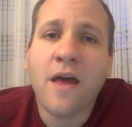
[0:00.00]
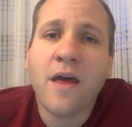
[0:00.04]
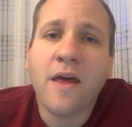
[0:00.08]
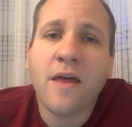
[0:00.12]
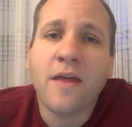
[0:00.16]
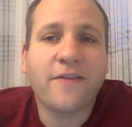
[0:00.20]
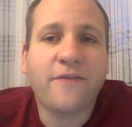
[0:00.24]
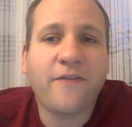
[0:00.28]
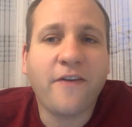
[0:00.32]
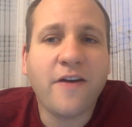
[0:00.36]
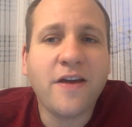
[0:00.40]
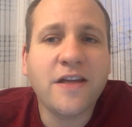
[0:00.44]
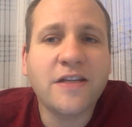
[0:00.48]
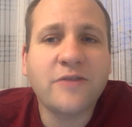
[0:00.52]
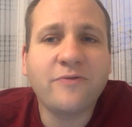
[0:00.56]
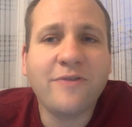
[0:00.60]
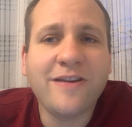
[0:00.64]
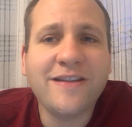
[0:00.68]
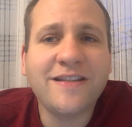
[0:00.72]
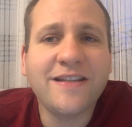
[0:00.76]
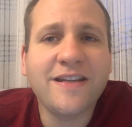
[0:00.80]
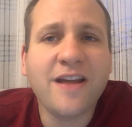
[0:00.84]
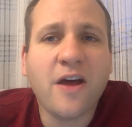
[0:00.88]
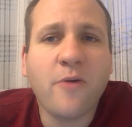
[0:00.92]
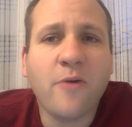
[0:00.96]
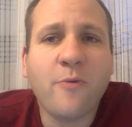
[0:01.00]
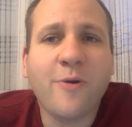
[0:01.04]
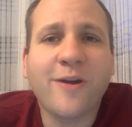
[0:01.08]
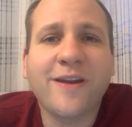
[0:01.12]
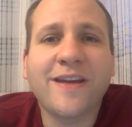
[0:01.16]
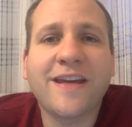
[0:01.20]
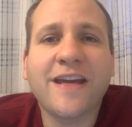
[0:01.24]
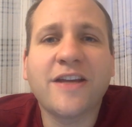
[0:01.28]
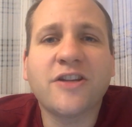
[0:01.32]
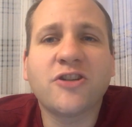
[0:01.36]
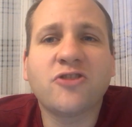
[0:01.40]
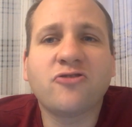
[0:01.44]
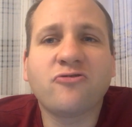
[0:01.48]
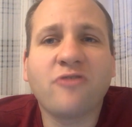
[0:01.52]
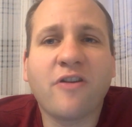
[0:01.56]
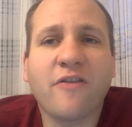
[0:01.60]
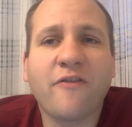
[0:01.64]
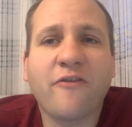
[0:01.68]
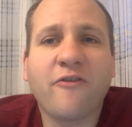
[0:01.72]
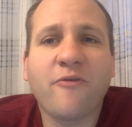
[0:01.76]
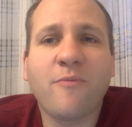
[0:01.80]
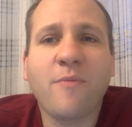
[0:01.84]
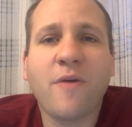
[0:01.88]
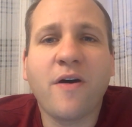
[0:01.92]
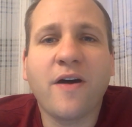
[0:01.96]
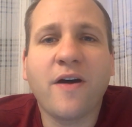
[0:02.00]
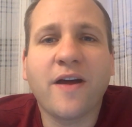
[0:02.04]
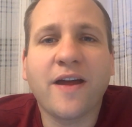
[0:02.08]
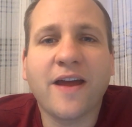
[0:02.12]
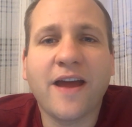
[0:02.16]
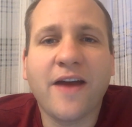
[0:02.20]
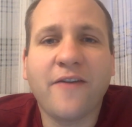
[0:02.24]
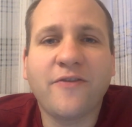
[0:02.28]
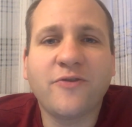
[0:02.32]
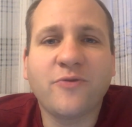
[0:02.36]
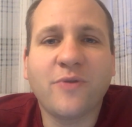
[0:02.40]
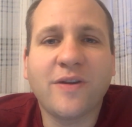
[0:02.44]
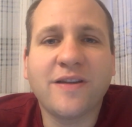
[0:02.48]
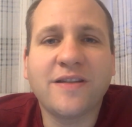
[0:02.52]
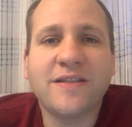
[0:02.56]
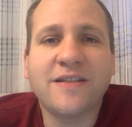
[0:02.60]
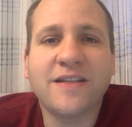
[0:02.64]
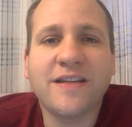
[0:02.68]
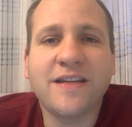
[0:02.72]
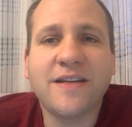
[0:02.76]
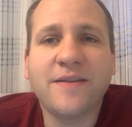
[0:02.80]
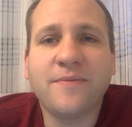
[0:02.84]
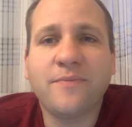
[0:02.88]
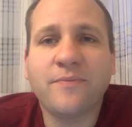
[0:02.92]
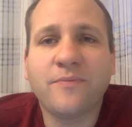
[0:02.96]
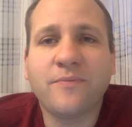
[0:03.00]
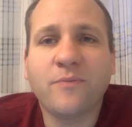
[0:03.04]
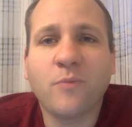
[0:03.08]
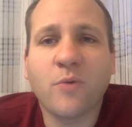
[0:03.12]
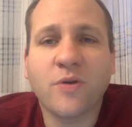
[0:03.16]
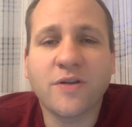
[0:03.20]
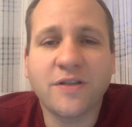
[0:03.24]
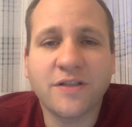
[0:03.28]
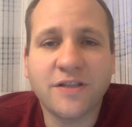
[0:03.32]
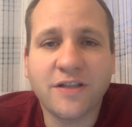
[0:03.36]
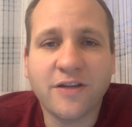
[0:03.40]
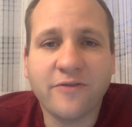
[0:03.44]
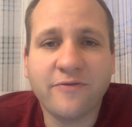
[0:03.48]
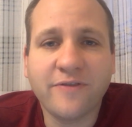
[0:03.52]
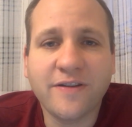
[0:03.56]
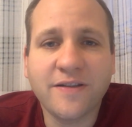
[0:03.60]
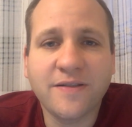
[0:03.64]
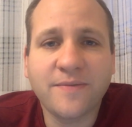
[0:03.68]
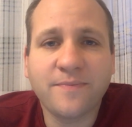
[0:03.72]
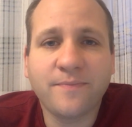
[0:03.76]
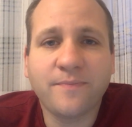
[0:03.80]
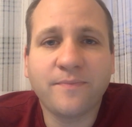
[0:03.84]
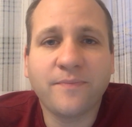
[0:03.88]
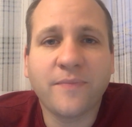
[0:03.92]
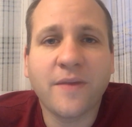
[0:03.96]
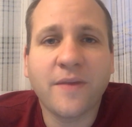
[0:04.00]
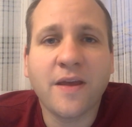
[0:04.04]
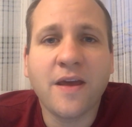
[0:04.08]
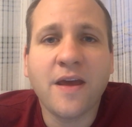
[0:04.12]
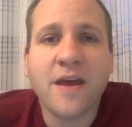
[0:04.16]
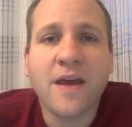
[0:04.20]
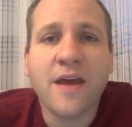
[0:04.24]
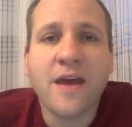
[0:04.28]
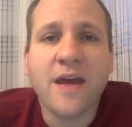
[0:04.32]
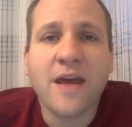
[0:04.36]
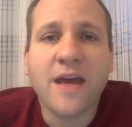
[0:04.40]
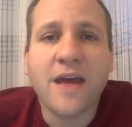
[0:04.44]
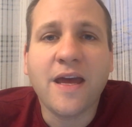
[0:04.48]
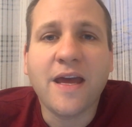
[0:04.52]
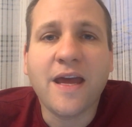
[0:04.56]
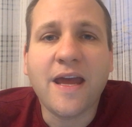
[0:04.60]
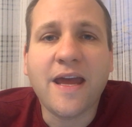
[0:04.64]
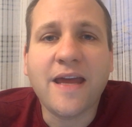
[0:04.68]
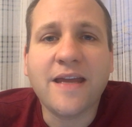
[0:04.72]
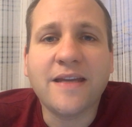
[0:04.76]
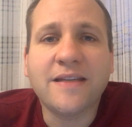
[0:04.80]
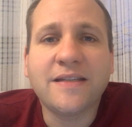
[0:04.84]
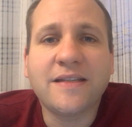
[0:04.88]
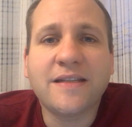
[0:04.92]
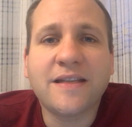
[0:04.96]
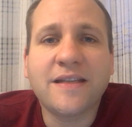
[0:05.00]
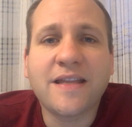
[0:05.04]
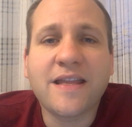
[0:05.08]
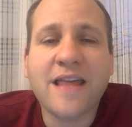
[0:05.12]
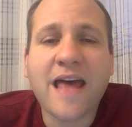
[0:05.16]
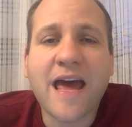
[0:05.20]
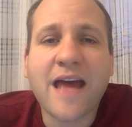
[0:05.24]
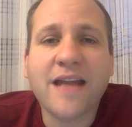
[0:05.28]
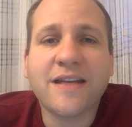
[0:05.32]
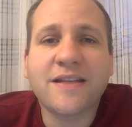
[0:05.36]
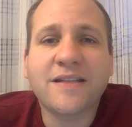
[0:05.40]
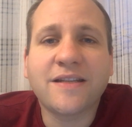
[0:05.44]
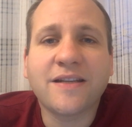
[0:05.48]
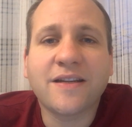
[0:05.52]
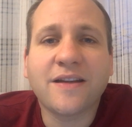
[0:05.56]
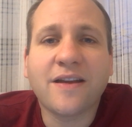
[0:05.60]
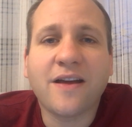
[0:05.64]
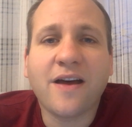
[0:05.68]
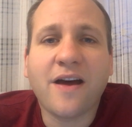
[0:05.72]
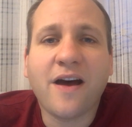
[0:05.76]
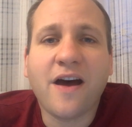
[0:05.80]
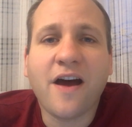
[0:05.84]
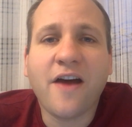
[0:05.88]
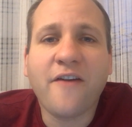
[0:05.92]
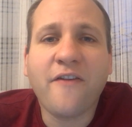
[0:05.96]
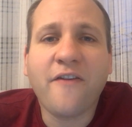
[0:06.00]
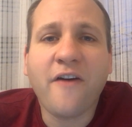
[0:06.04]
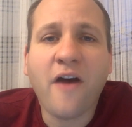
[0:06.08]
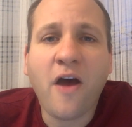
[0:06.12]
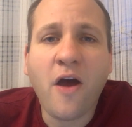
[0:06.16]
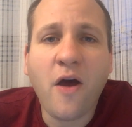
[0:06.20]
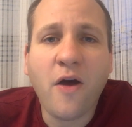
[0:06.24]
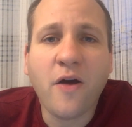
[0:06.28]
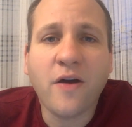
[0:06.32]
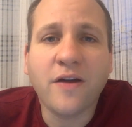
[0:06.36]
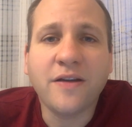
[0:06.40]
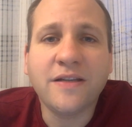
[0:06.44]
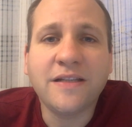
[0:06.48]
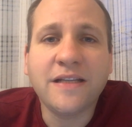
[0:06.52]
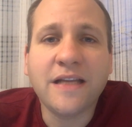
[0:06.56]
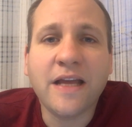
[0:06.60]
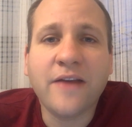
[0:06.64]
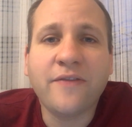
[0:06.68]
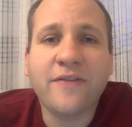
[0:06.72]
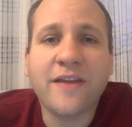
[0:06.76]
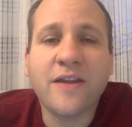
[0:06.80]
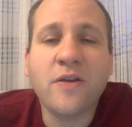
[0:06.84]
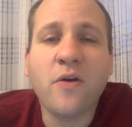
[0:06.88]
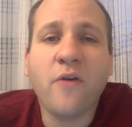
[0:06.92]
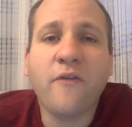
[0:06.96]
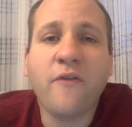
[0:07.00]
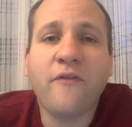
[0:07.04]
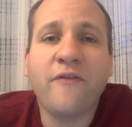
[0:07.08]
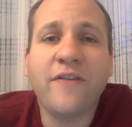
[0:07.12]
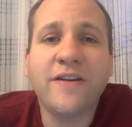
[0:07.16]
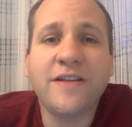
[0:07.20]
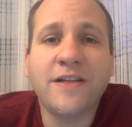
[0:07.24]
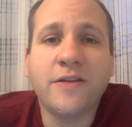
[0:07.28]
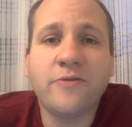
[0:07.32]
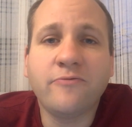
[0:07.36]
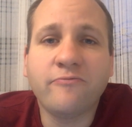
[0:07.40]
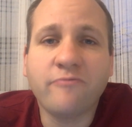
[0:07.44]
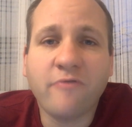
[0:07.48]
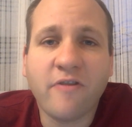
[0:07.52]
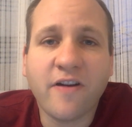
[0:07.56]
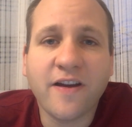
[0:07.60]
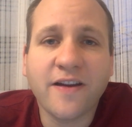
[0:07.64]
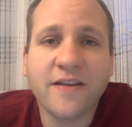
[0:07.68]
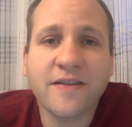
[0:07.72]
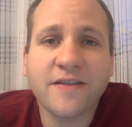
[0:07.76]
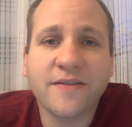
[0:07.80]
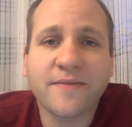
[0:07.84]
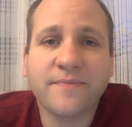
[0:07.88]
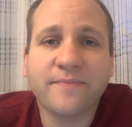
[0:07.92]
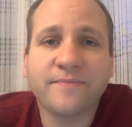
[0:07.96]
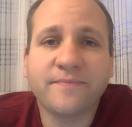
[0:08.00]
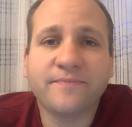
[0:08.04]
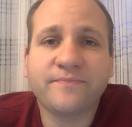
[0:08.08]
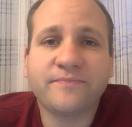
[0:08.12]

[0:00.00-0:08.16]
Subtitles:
The first reason I won't get a strut from my F21 series is that I've heard if they're not fitted right,